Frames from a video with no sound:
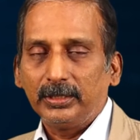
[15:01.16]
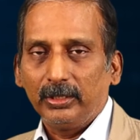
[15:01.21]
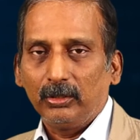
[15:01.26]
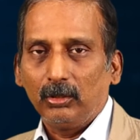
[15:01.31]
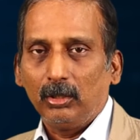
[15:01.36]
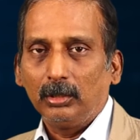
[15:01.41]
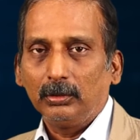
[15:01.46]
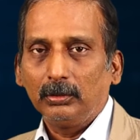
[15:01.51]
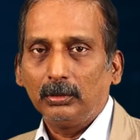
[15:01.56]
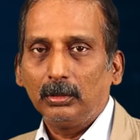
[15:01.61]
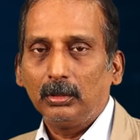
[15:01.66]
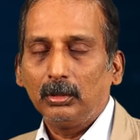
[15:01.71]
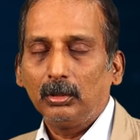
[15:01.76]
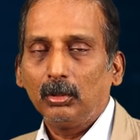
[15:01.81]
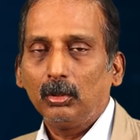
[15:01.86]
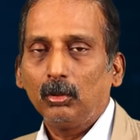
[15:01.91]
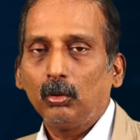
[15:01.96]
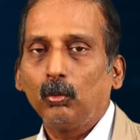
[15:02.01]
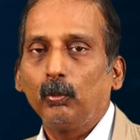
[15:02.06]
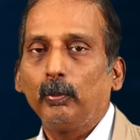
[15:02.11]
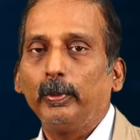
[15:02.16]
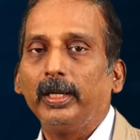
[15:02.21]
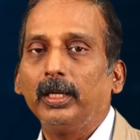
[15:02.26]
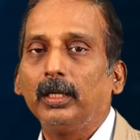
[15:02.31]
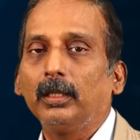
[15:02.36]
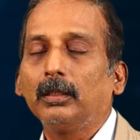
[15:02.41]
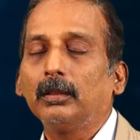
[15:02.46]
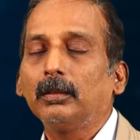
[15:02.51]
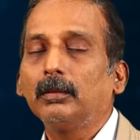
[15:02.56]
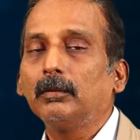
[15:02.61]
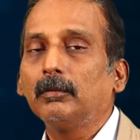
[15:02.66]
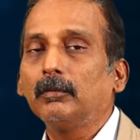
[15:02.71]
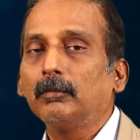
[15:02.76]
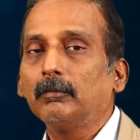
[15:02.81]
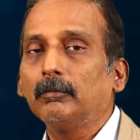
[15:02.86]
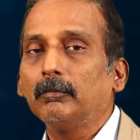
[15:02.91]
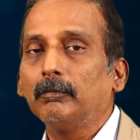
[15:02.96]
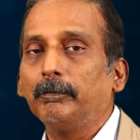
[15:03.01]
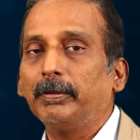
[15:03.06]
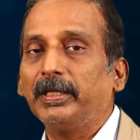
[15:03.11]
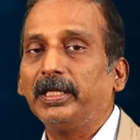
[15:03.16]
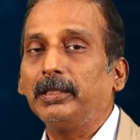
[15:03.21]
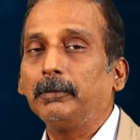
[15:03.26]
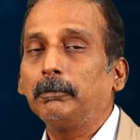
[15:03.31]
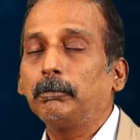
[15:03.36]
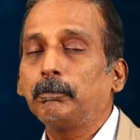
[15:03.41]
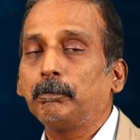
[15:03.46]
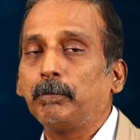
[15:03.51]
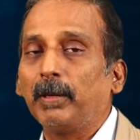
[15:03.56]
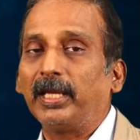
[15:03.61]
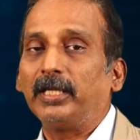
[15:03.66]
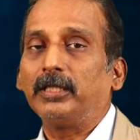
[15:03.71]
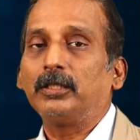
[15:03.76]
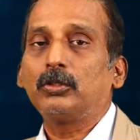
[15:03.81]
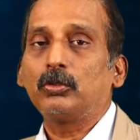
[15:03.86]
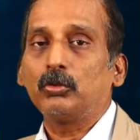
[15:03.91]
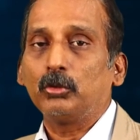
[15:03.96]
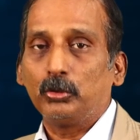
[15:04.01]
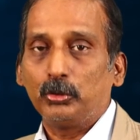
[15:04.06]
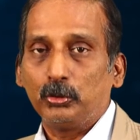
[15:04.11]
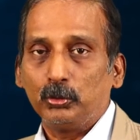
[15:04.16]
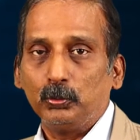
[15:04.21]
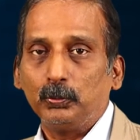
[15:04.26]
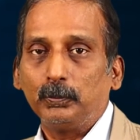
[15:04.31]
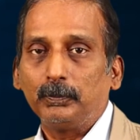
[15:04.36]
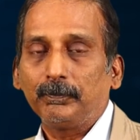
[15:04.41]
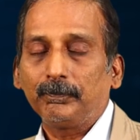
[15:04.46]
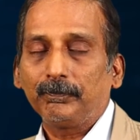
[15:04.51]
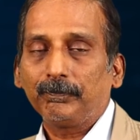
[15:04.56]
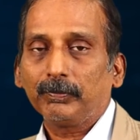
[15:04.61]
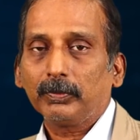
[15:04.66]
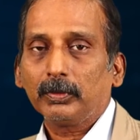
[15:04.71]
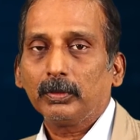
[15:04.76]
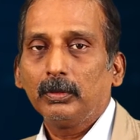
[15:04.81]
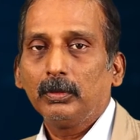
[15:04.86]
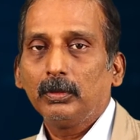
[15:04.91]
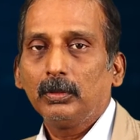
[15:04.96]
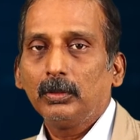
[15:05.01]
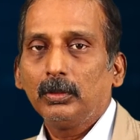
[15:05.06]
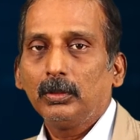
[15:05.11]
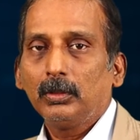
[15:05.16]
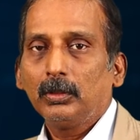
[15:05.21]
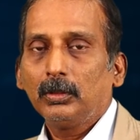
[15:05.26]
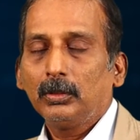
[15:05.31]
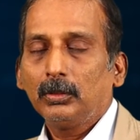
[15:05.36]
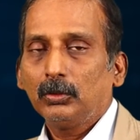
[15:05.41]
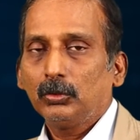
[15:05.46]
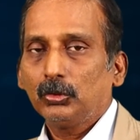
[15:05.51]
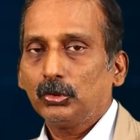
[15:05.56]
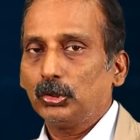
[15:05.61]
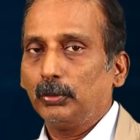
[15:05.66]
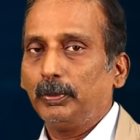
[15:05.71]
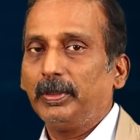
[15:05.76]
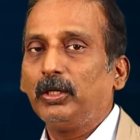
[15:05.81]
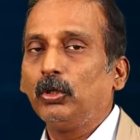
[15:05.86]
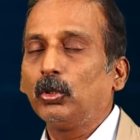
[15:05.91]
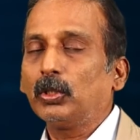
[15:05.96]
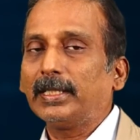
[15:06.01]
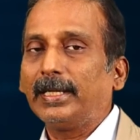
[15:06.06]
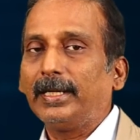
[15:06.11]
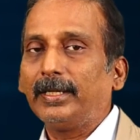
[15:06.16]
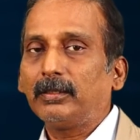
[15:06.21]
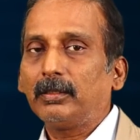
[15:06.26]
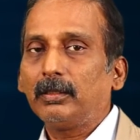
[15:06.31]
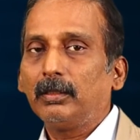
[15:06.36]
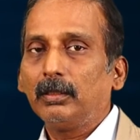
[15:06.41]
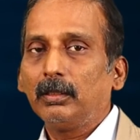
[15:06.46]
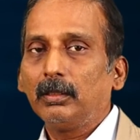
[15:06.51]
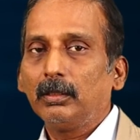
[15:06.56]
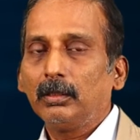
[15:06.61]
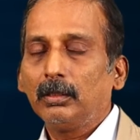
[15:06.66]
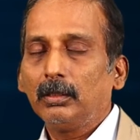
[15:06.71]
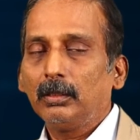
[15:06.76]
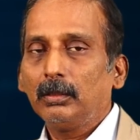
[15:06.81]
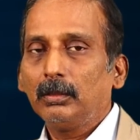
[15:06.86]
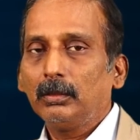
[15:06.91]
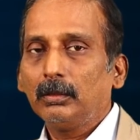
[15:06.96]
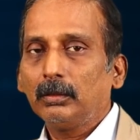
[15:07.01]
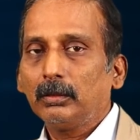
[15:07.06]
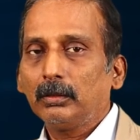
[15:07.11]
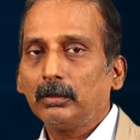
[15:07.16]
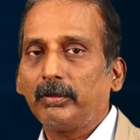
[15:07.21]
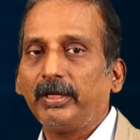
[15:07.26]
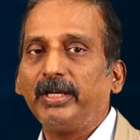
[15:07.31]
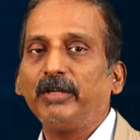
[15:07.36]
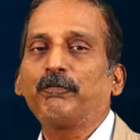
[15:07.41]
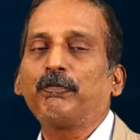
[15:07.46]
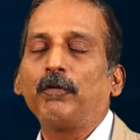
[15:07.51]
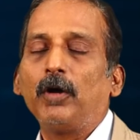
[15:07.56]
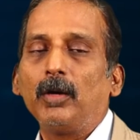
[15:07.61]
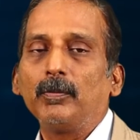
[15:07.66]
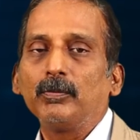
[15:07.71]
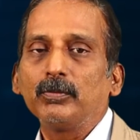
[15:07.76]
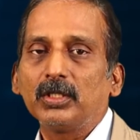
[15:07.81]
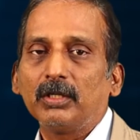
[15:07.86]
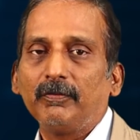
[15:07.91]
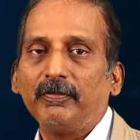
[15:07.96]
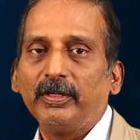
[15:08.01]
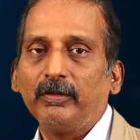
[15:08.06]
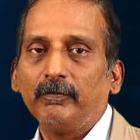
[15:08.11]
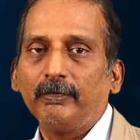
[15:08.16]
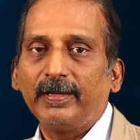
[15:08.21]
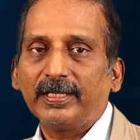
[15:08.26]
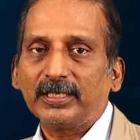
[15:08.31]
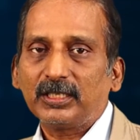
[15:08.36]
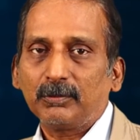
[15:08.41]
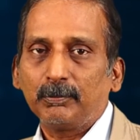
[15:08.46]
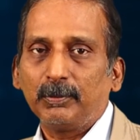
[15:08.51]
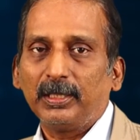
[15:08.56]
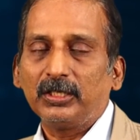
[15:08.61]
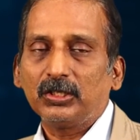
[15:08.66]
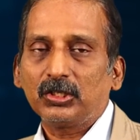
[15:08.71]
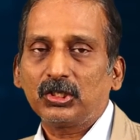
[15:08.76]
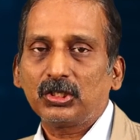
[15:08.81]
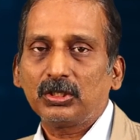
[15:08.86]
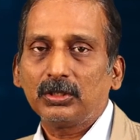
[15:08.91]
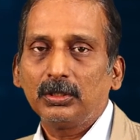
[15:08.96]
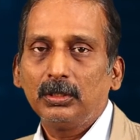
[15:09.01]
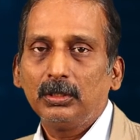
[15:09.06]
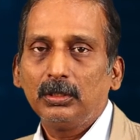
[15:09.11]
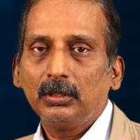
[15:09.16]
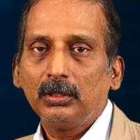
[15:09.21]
thereon will be paid to you. So we looked at 3 forms of investments.